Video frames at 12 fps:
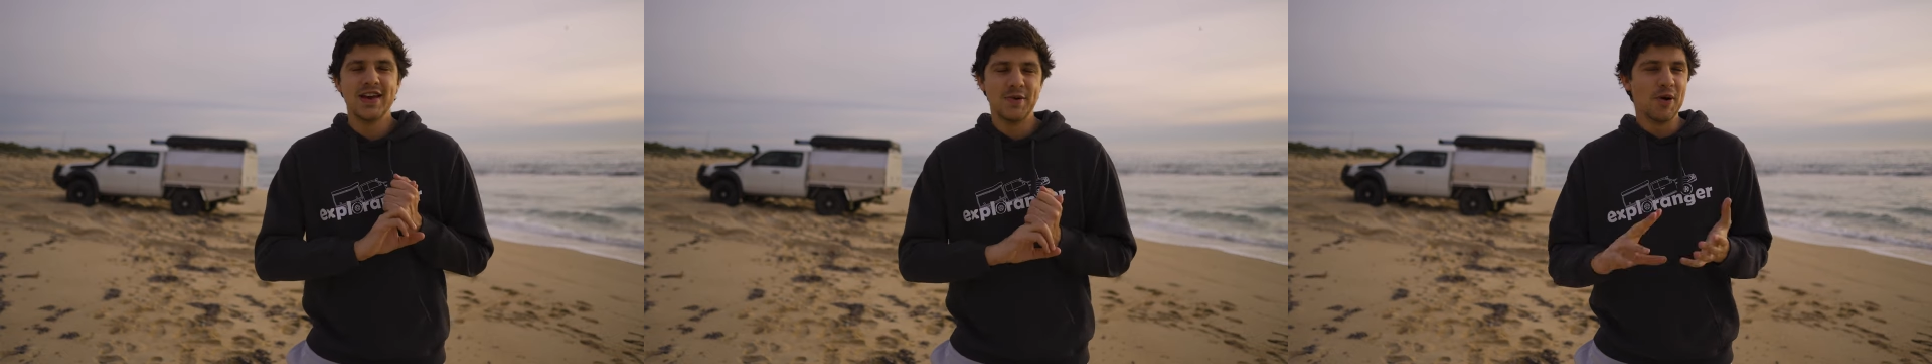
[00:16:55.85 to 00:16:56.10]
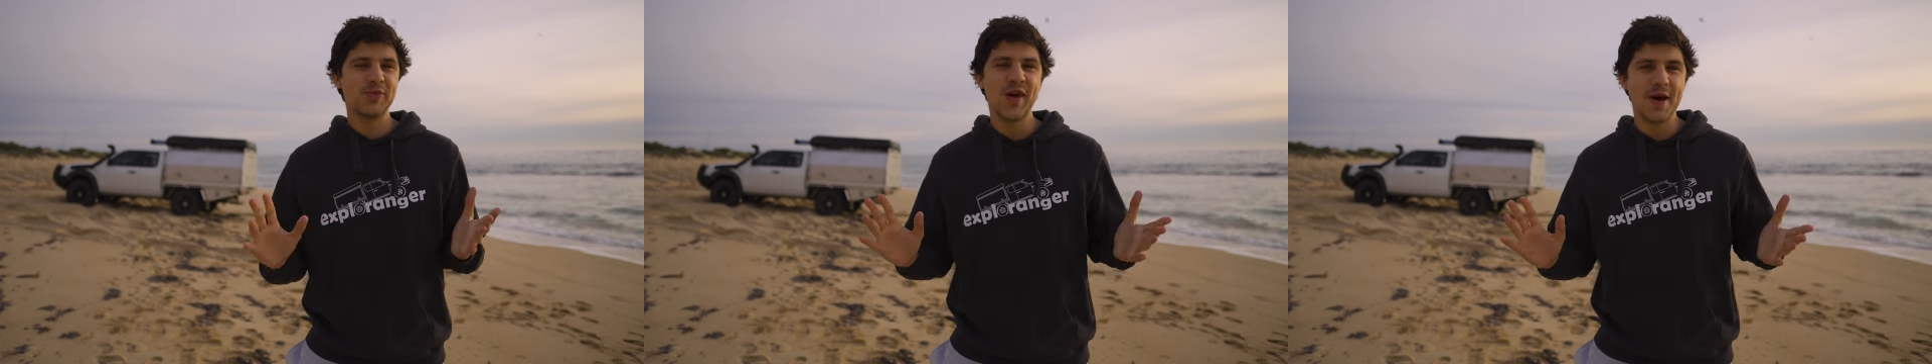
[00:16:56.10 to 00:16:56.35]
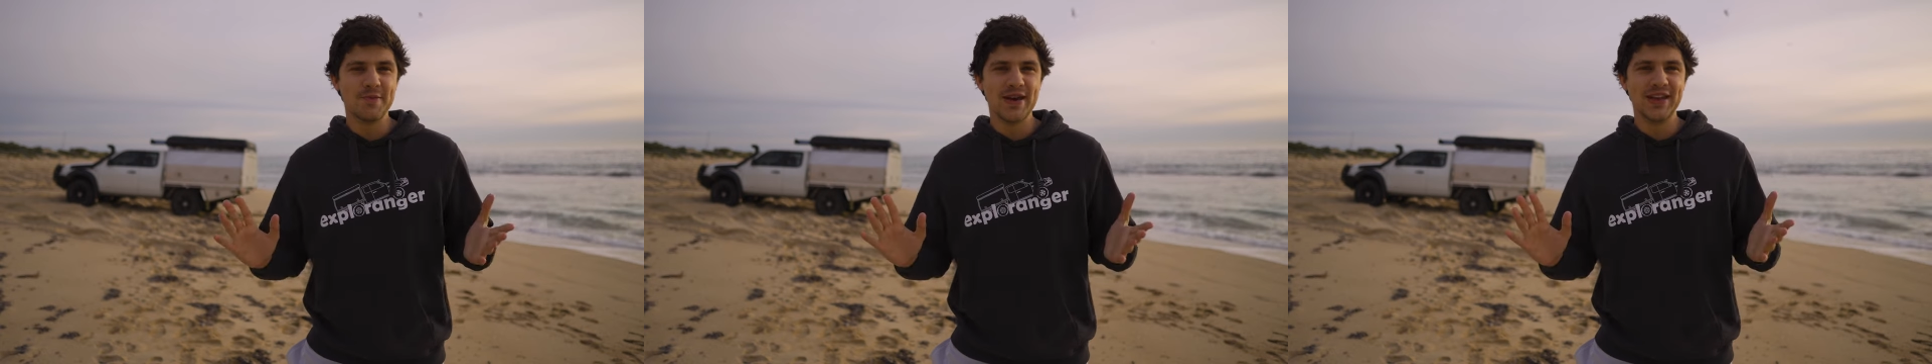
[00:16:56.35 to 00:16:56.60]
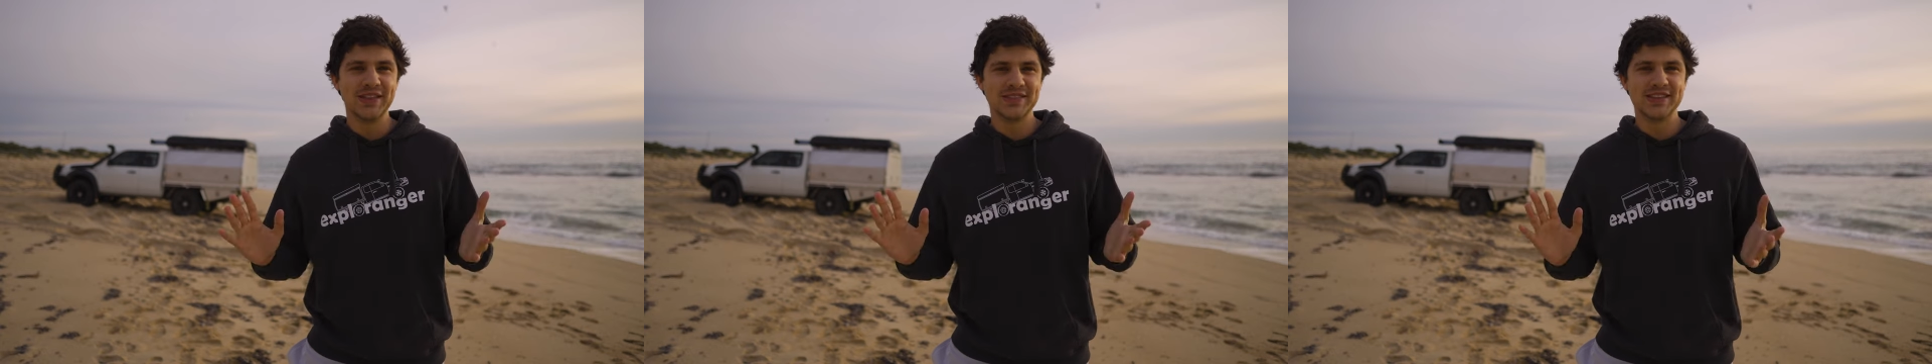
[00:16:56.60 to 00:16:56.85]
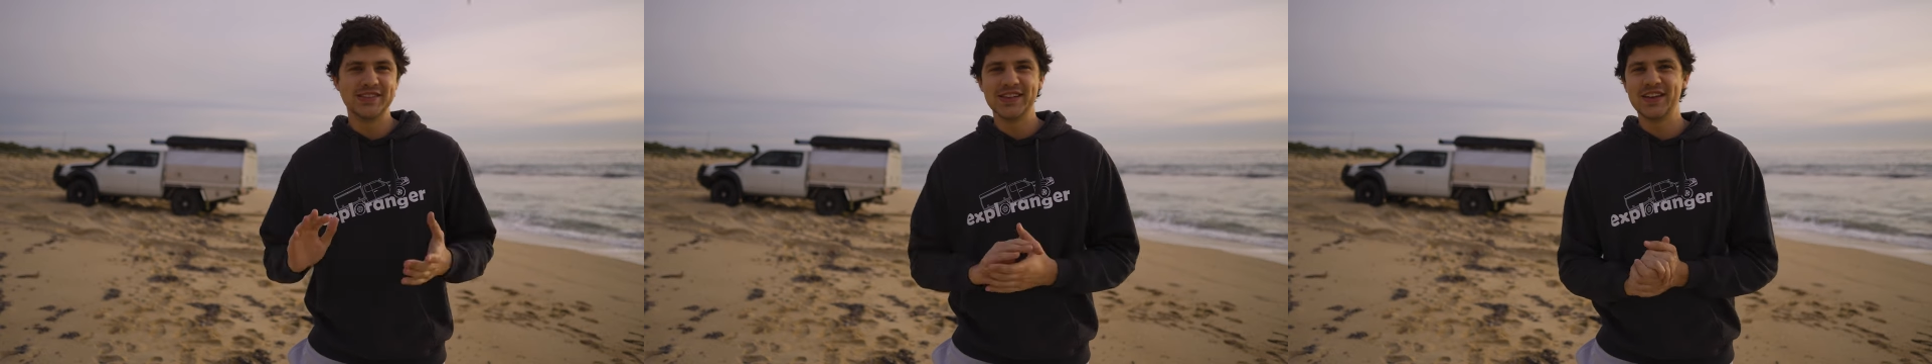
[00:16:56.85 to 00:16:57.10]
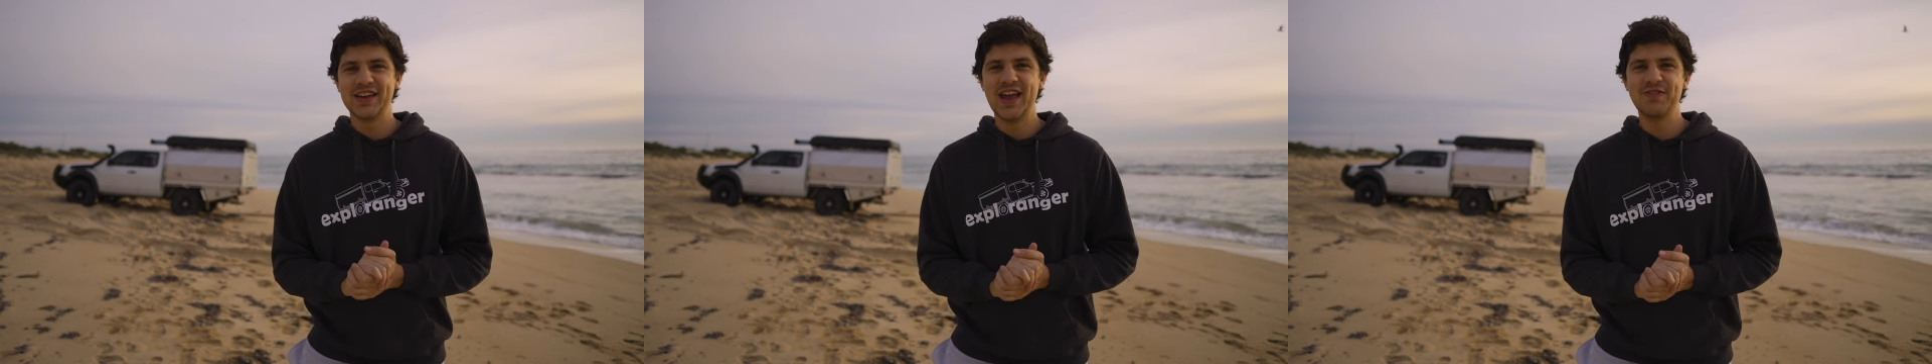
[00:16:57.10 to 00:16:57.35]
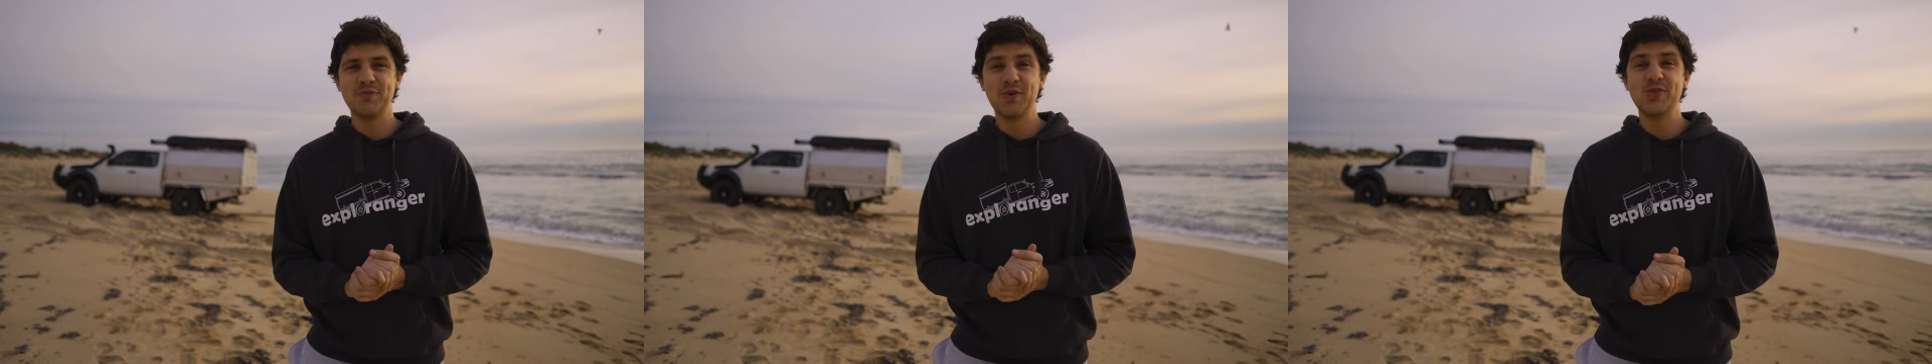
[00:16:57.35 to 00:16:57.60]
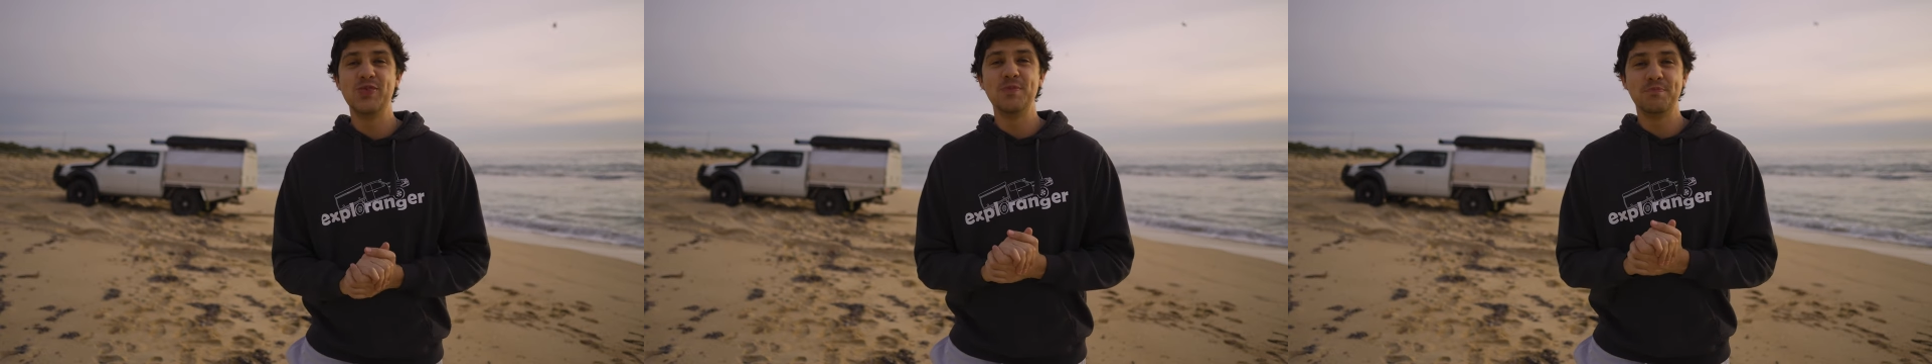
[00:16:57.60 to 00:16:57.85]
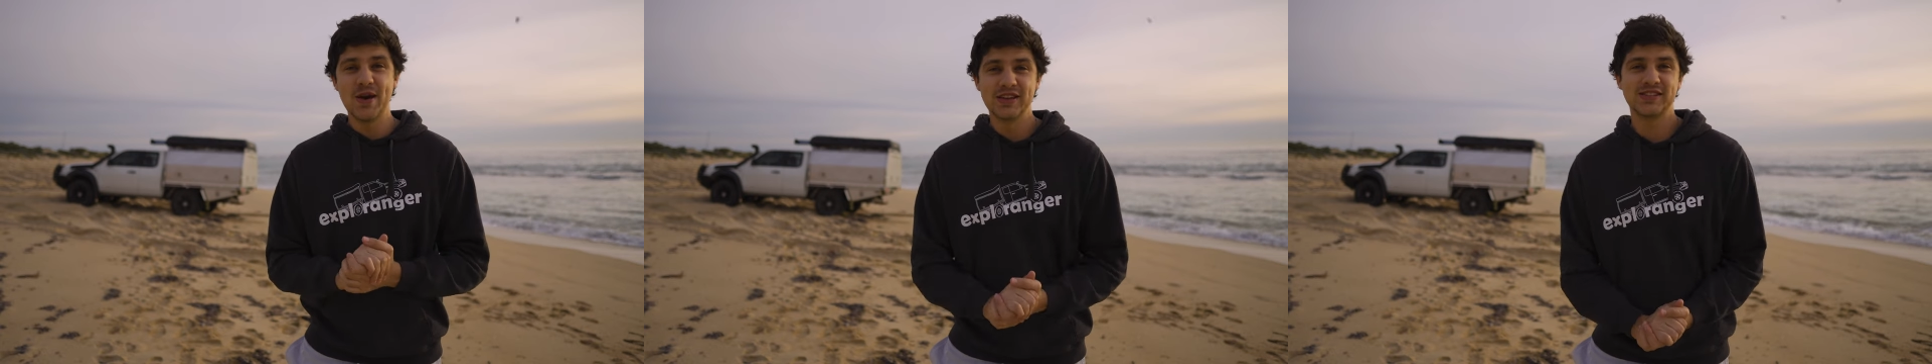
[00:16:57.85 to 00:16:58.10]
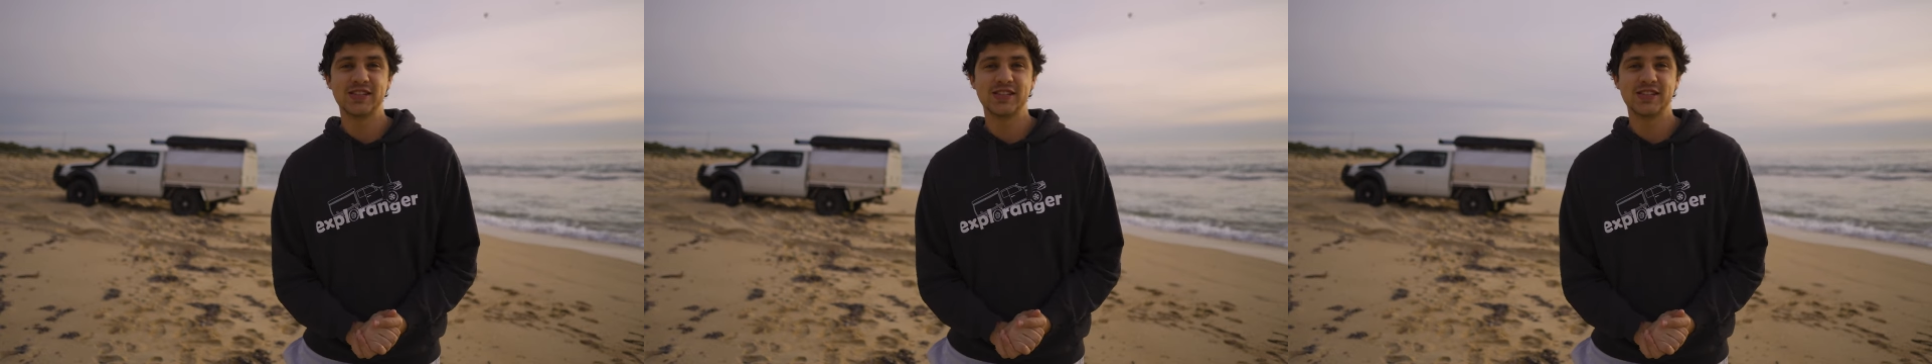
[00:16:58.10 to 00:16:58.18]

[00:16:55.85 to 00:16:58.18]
And what that means is that even with the best